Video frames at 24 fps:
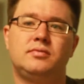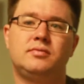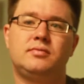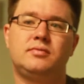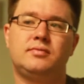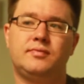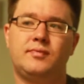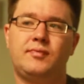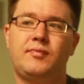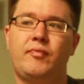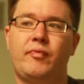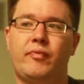No.
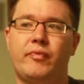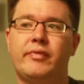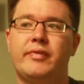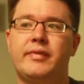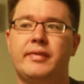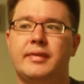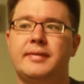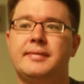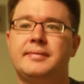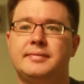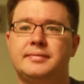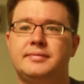
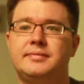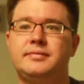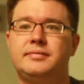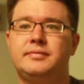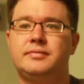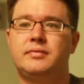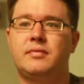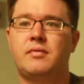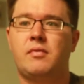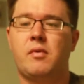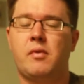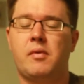That's no. not
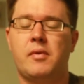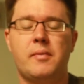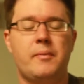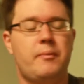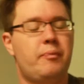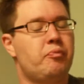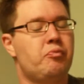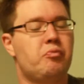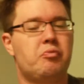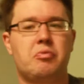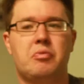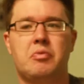that mm-hmm. big
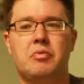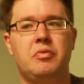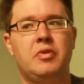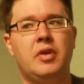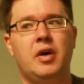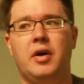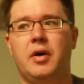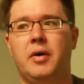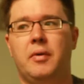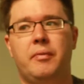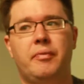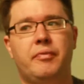a no. deal.
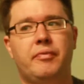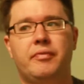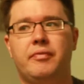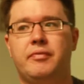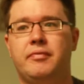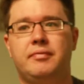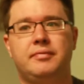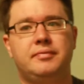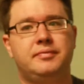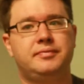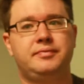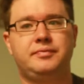No. They're not
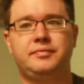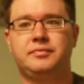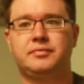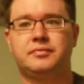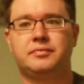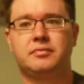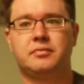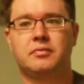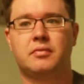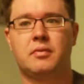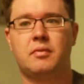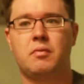no. impressed
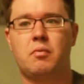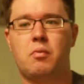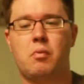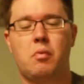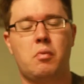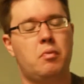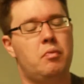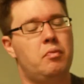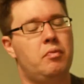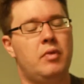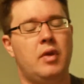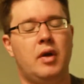by that. No,
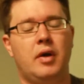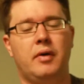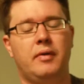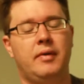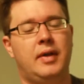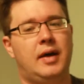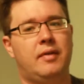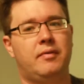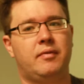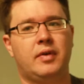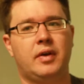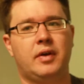no
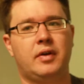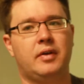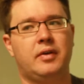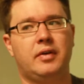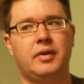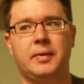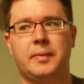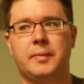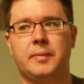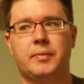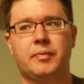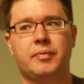not very.
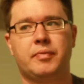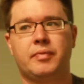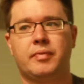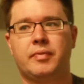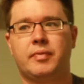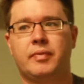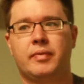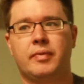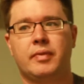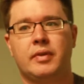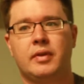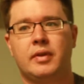
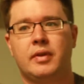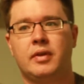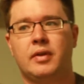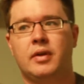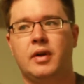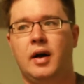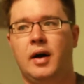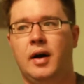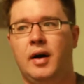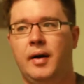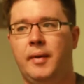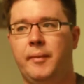
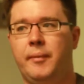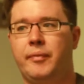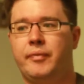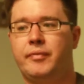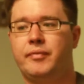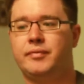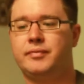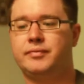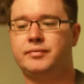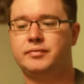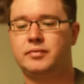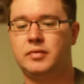No. Um,
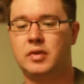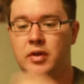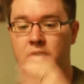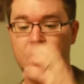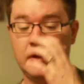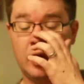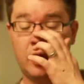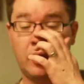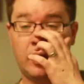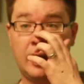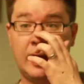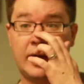
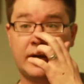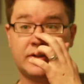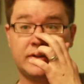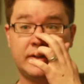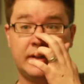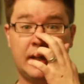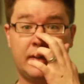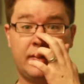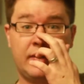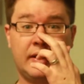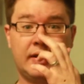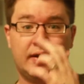no,
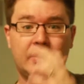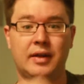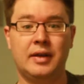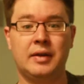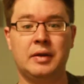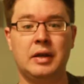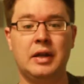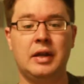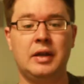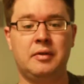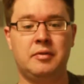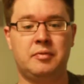actually, I think
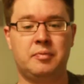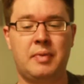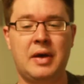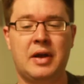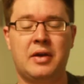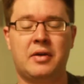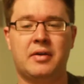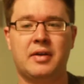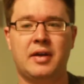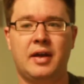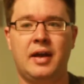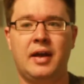it, it's
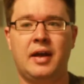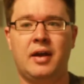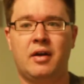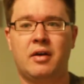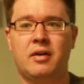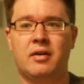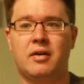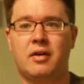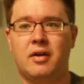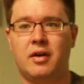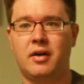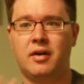better to
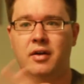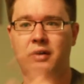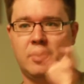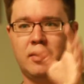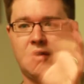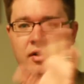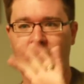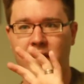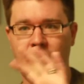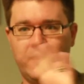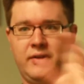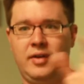err
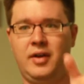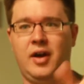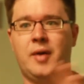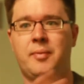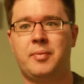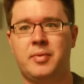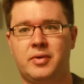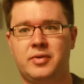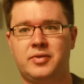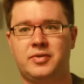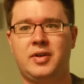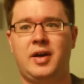on the
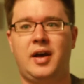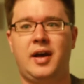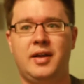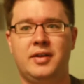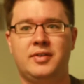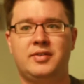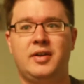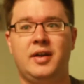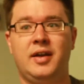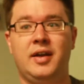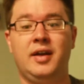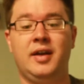upper side,
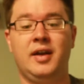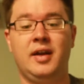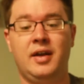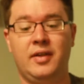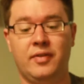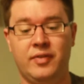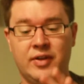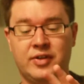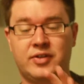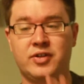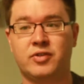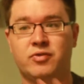say,
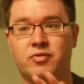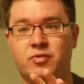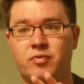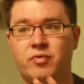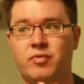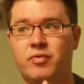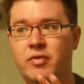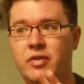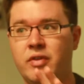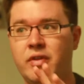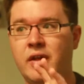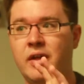right. this is
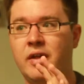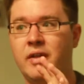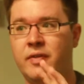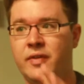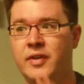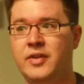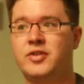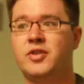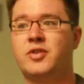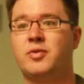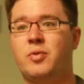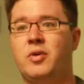the other way
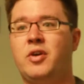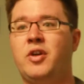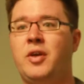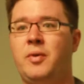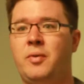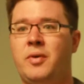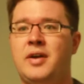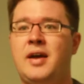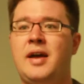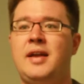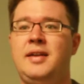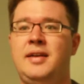this is really
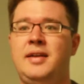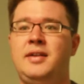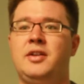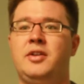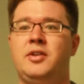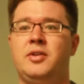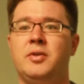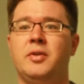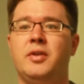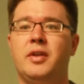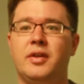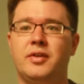what I need to
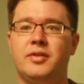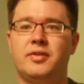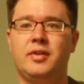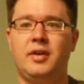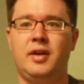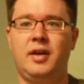do this.